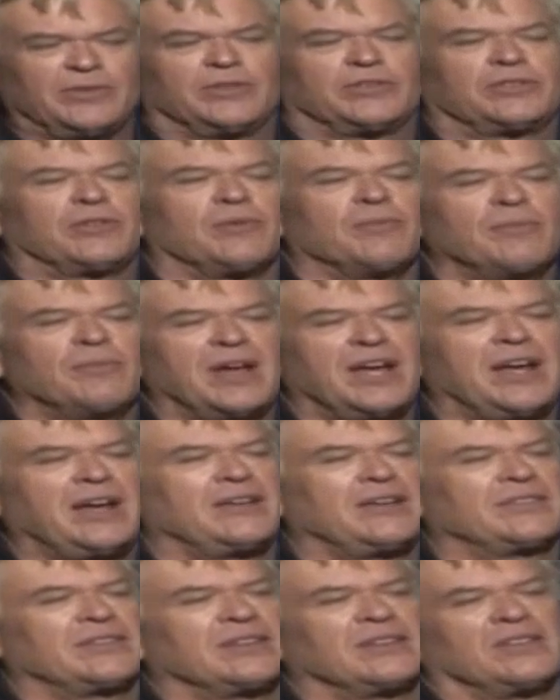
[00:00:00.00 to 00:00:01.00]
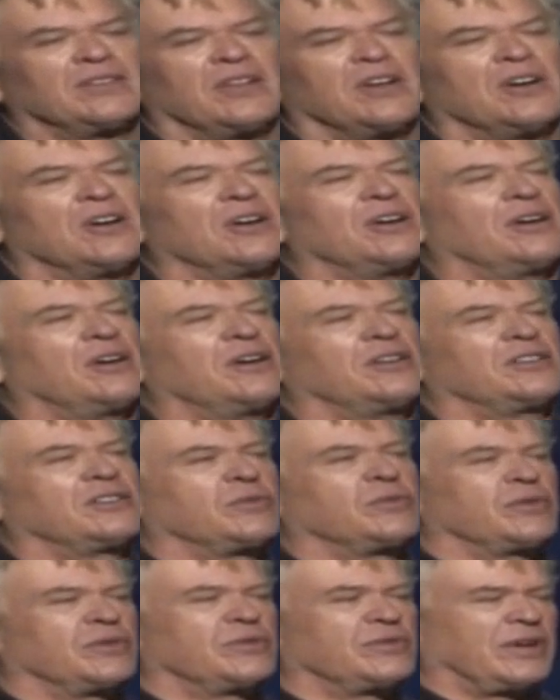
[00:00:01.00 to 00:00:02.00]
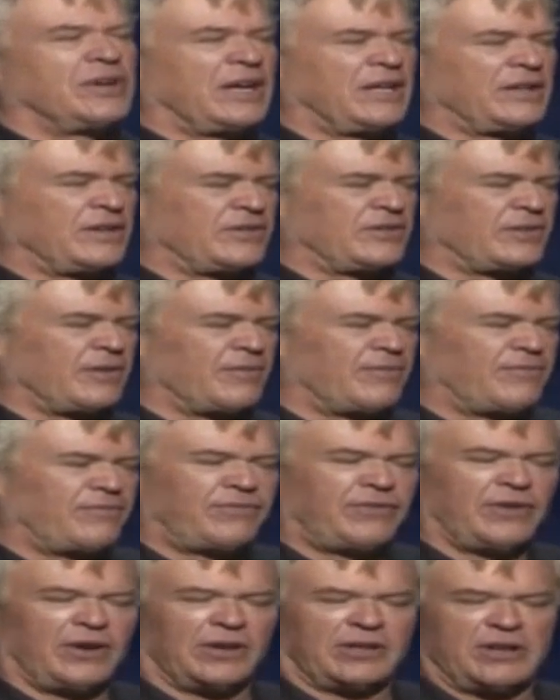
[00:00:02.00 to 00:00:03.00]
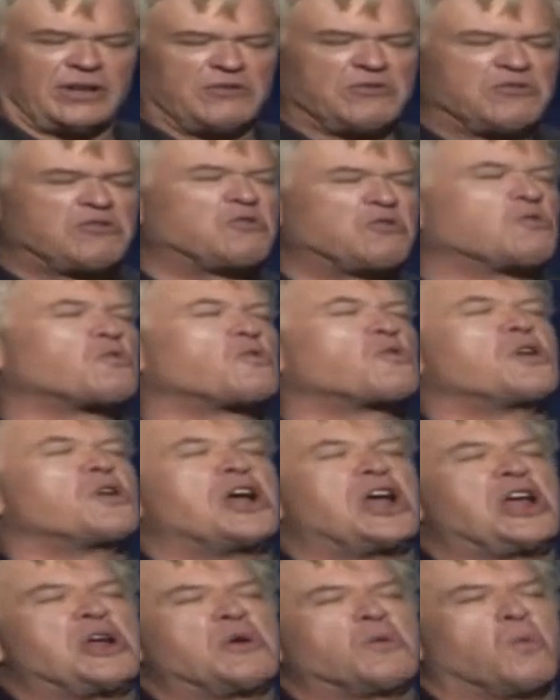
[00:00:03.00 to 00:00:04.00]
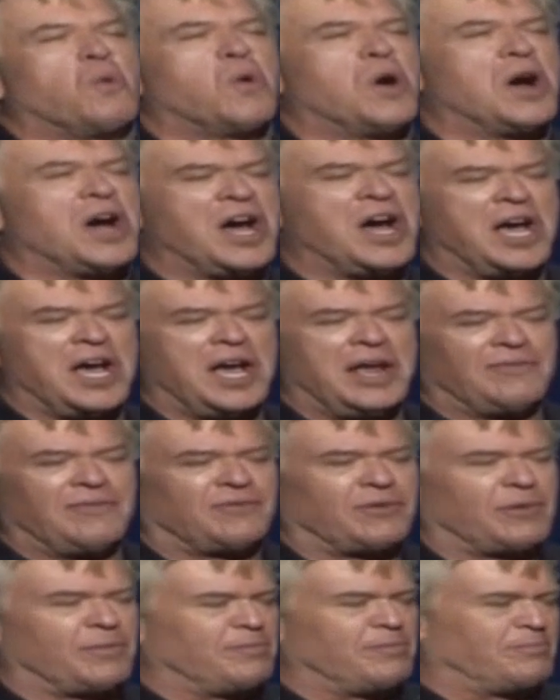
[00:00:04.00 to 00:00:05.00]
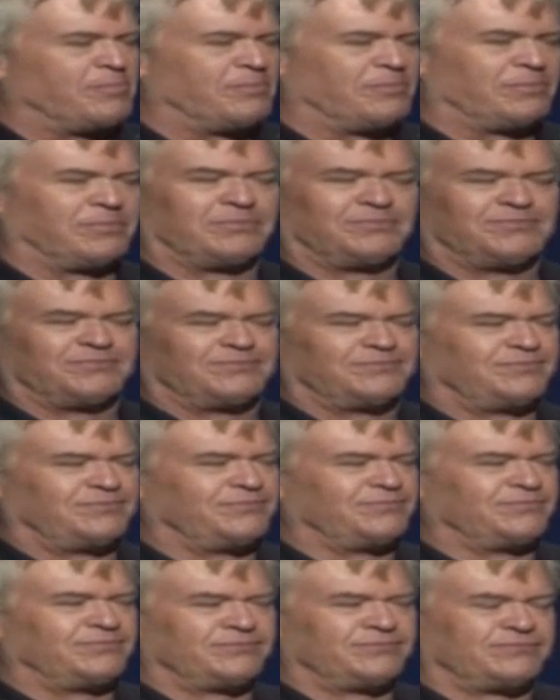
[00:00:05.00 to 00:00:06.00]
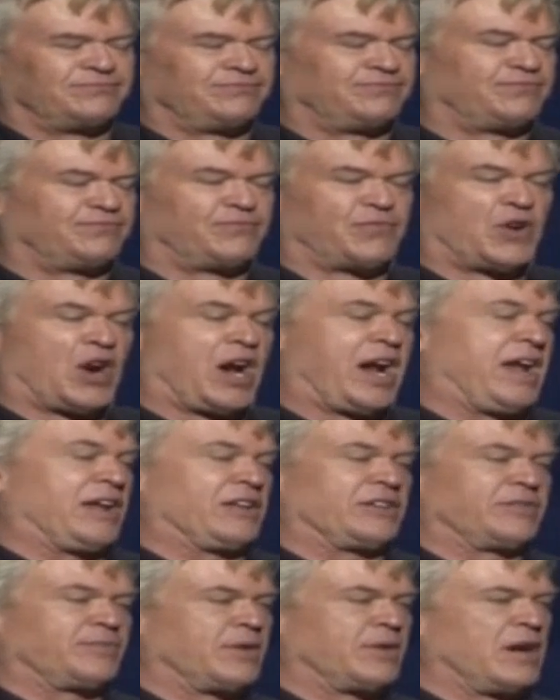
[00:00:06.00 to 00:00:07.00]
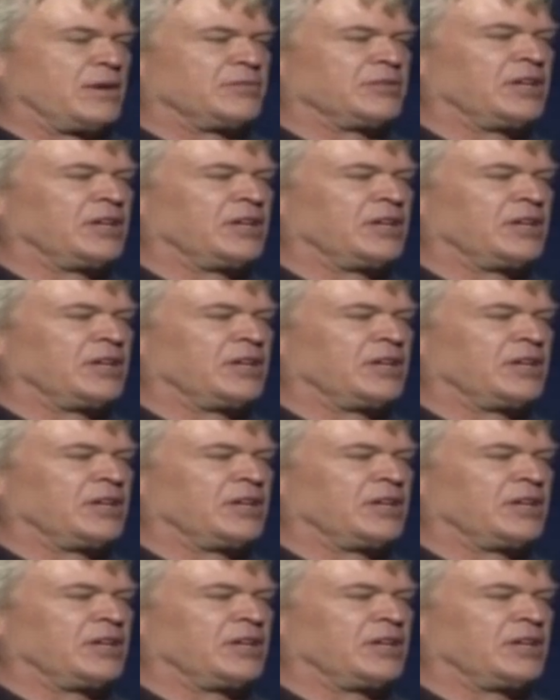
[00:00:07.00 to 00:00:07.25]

amazing lunch, and we're drinking this fucking great wine from France, probably.